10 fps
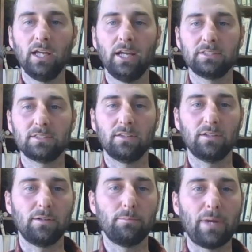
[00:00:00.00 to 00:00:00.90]
and it's
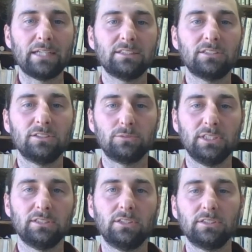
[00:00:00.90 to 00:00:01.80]
the master's
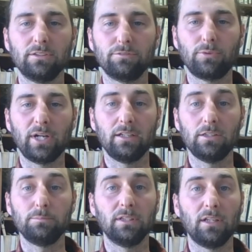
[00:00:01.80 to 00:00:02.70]
research of Rae
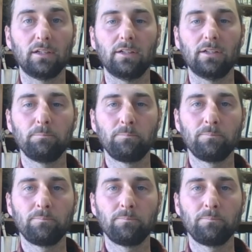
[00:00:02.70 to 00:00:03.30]
Goodman-Lucker.